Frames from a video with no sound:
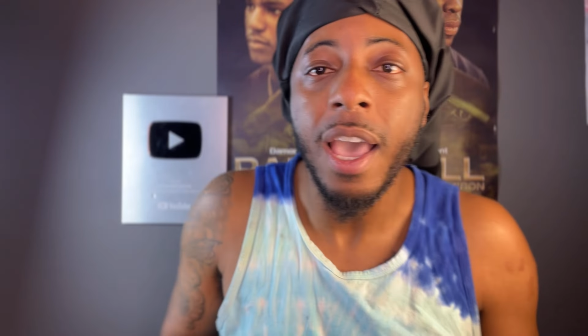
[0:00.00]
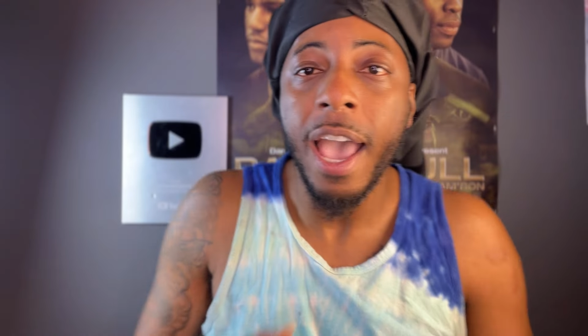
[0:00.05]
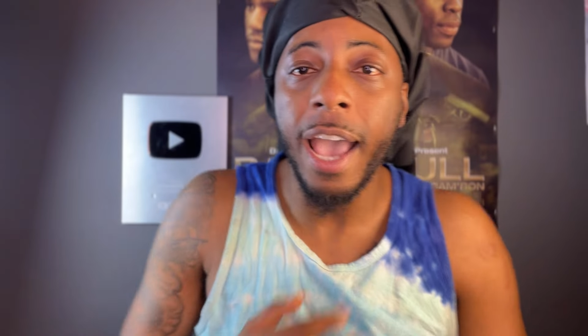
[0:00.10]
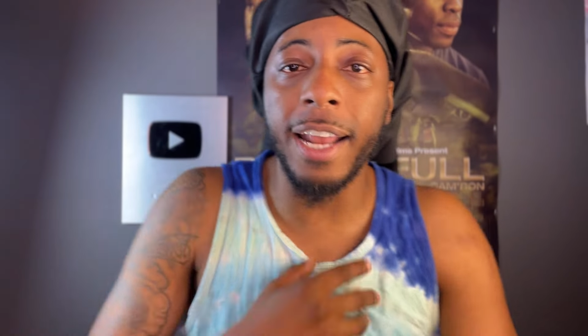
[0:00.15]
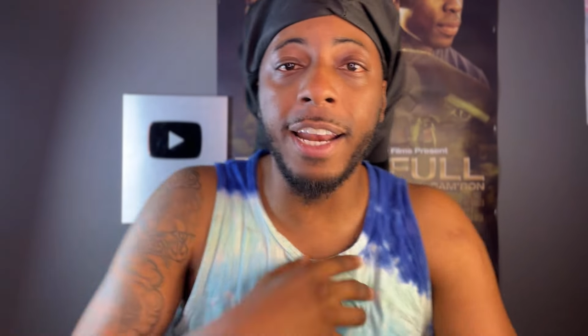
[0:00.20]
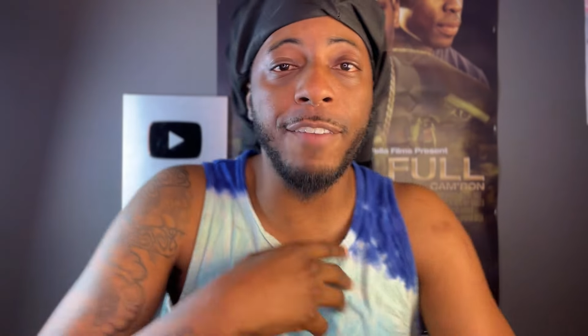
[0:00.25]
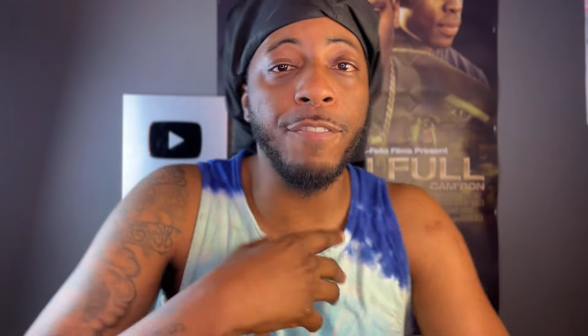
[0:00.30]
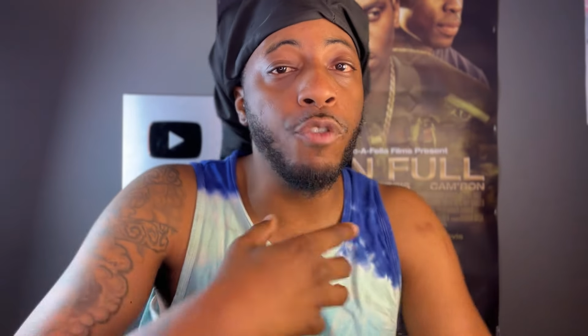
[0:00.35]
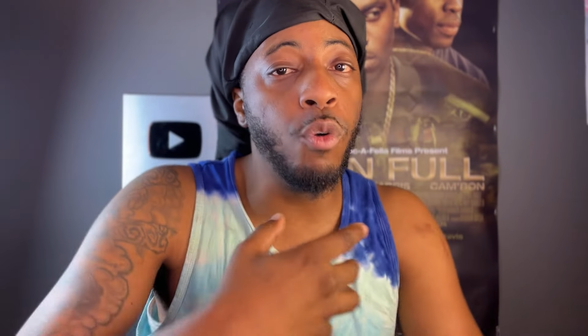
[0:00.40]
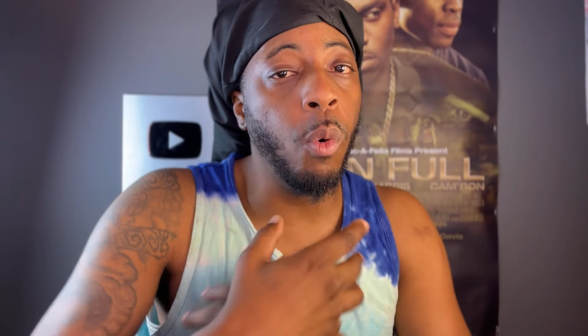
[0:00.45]

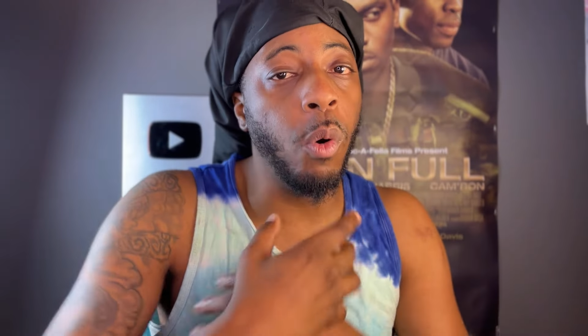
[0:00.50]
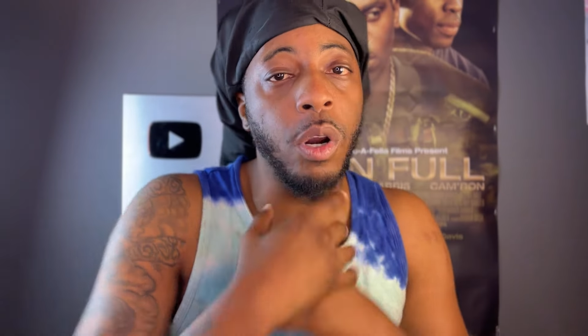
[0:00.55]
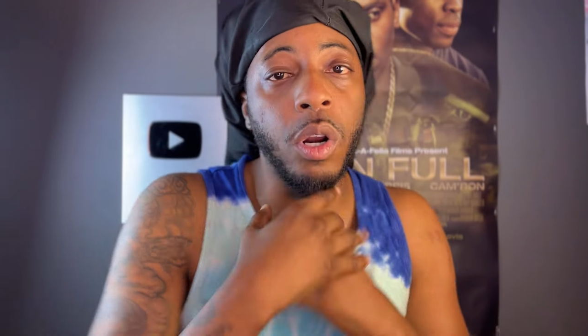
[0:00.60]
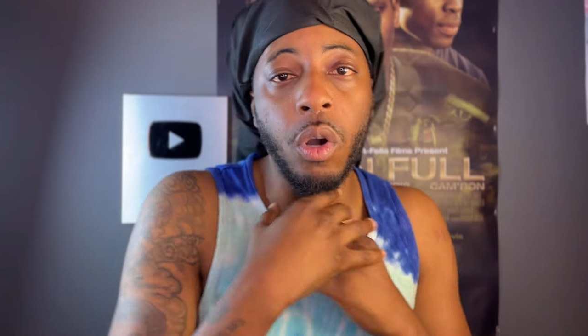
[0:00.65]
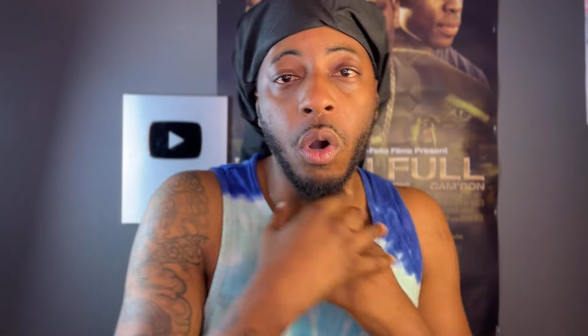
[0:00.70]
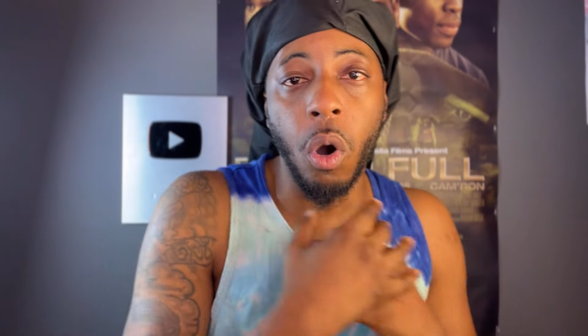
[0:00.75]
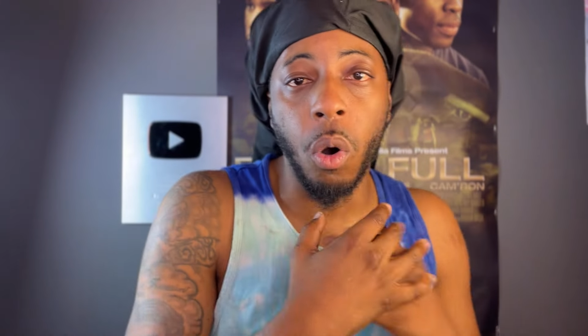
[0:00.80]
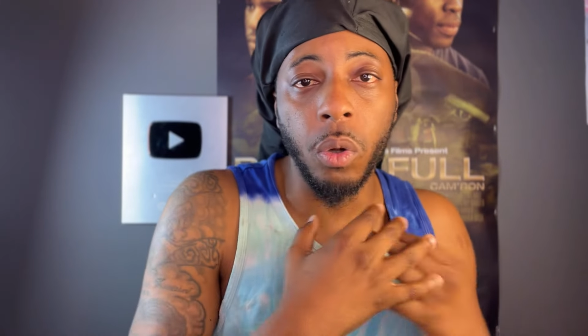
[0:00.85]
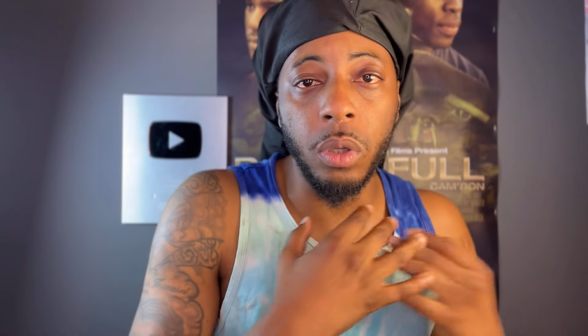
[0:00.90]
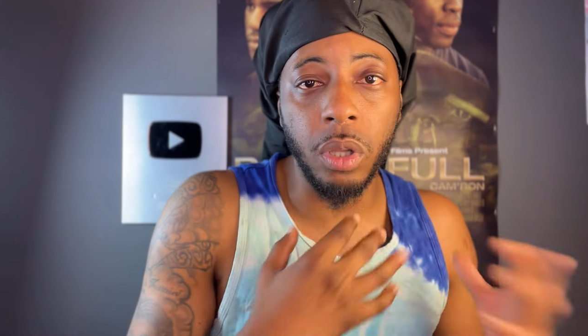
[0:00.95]
And if you want
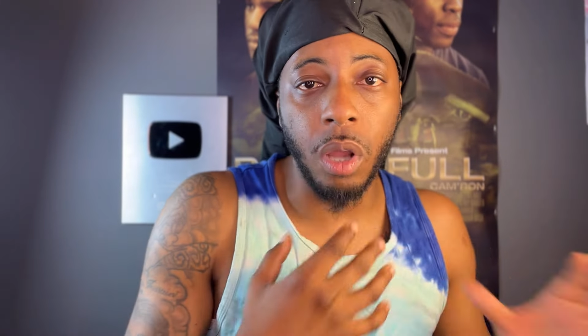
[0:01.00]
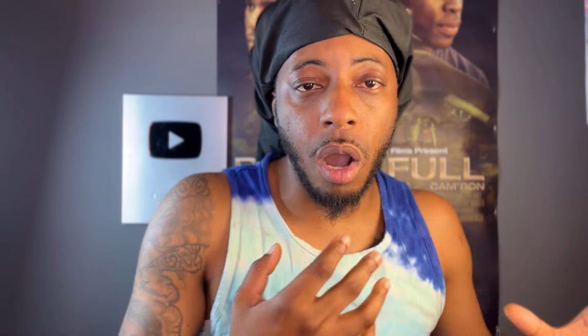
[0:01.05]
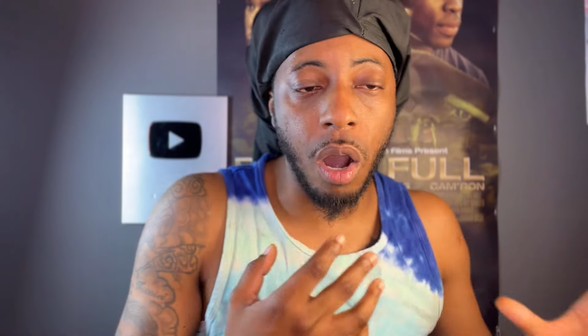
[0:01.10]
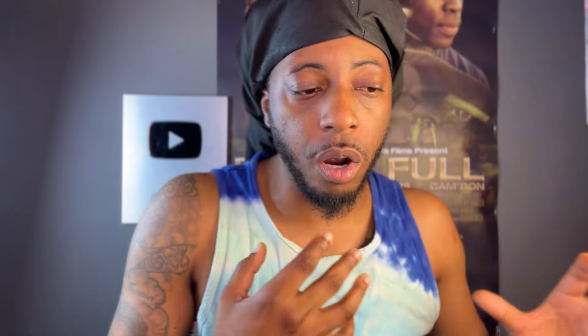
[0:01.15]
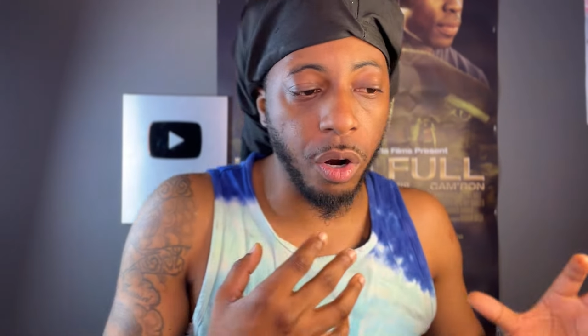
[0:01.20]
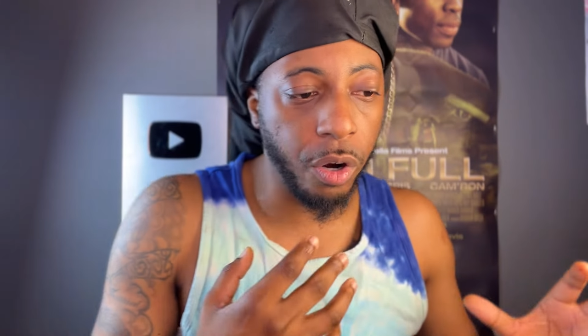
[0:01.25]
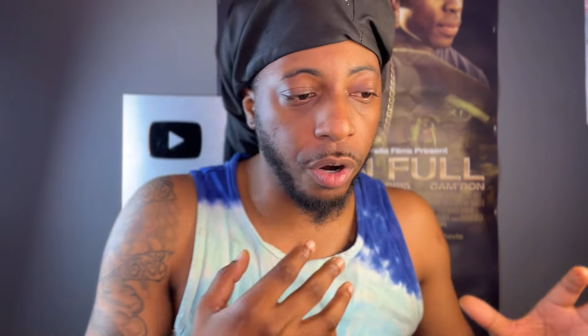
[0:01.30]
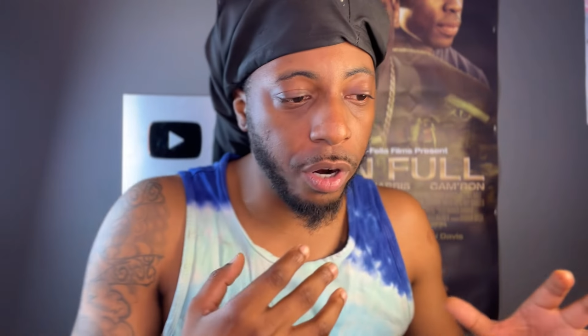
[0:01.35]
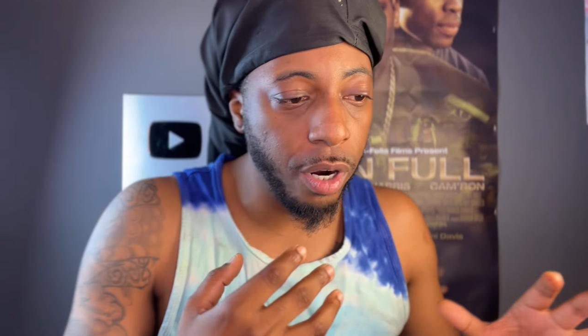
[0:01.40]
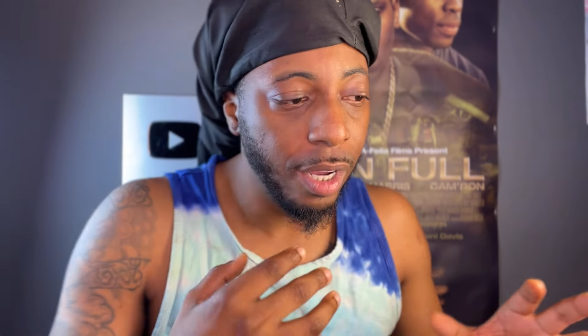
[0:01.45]
to go
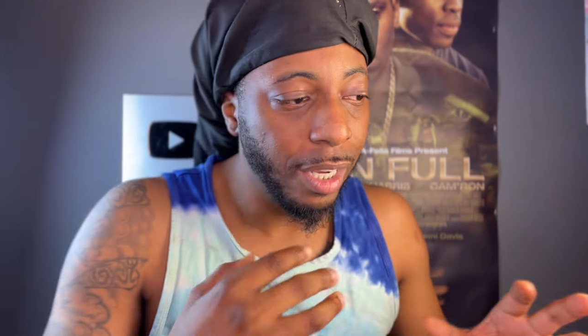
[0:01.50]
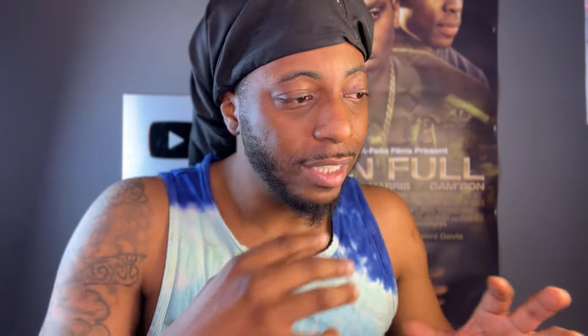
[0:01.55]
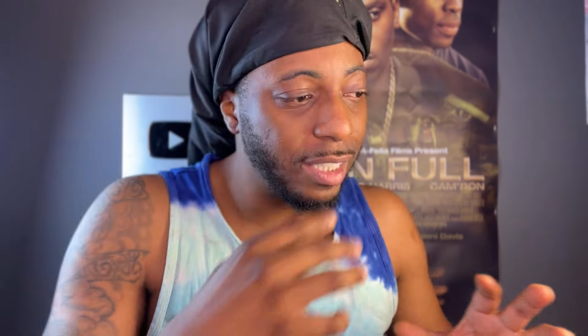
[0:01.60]
longer,